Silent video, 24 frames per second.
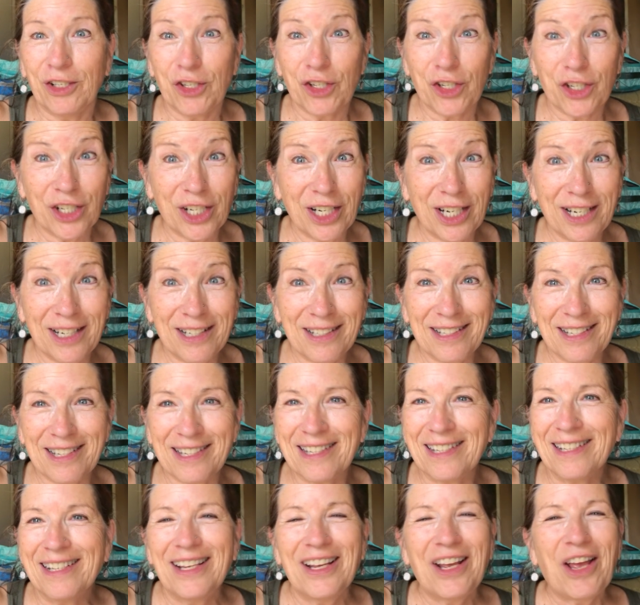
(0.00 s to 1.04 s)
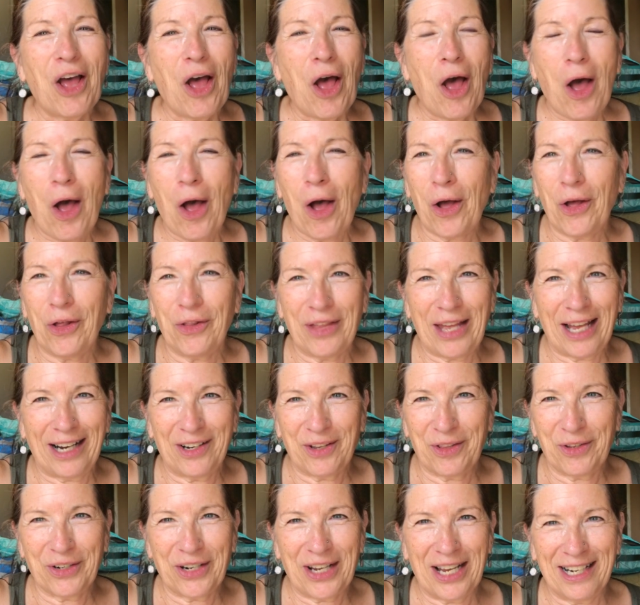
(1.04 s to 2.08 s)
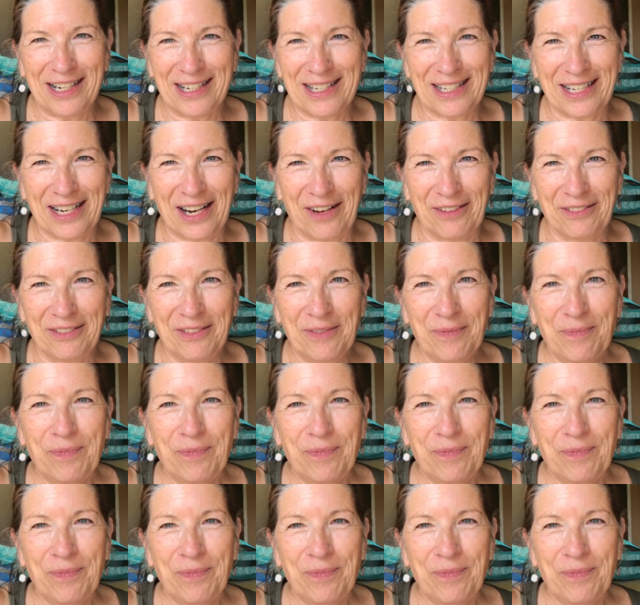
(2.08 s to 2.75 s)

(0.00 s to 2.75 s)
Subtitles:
sheets, all that other kind of stuff.